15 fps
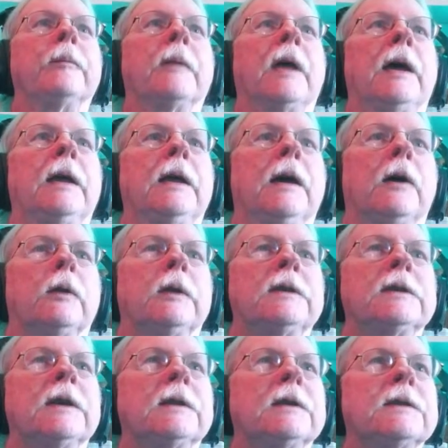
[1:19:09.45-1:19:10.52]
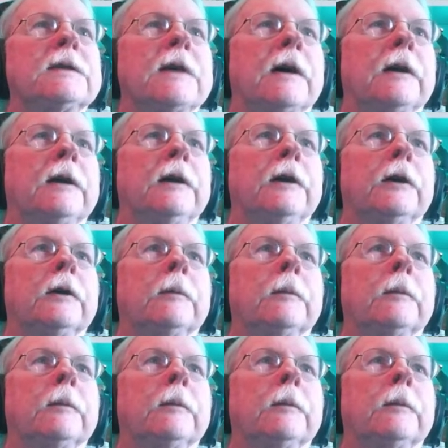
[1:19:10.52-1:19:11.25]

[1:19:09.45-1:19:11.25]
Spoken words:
Anyhow, let's get this out of here.